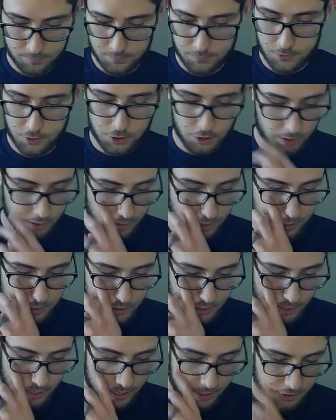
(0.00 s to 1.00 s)
took the
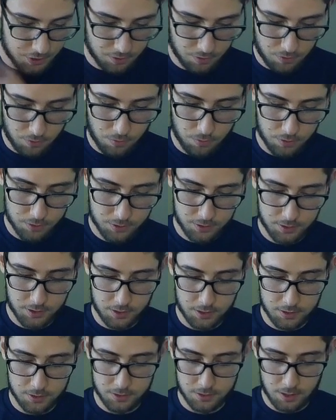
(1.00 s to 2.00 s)
education
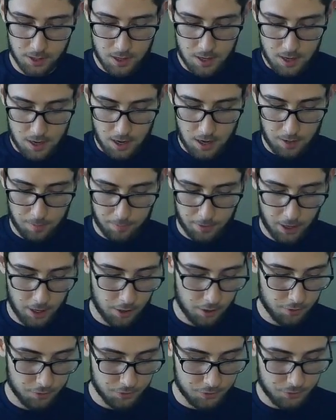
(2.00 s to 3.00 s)
courses, got
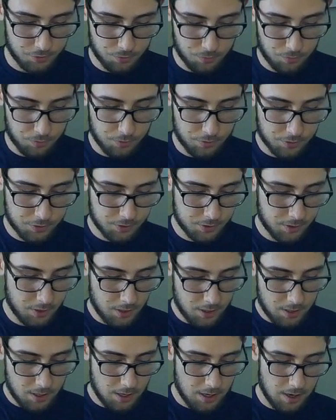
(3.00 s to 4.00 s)
all the tools.
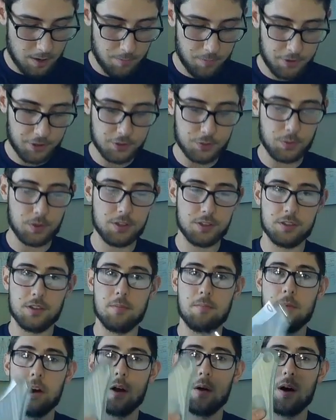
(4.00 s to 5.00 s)
This one's the
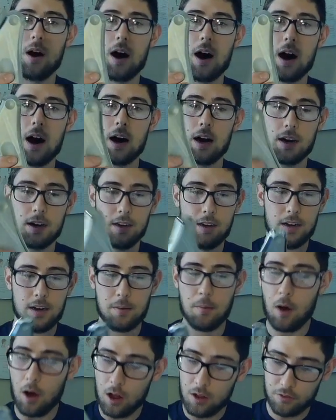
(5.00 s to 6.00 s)
Mohawk.
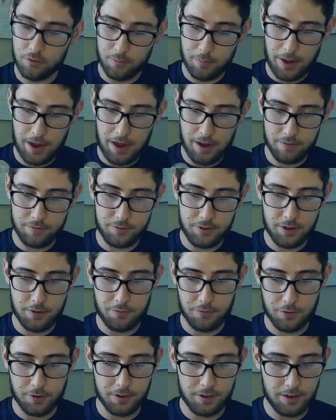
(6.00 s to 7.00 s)
All of them have
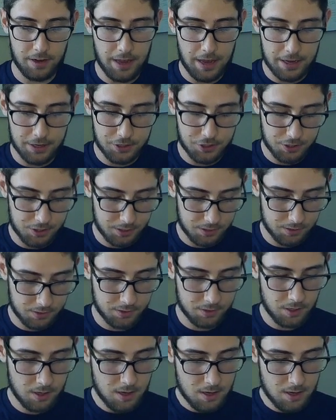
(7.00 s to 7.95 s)
different edges,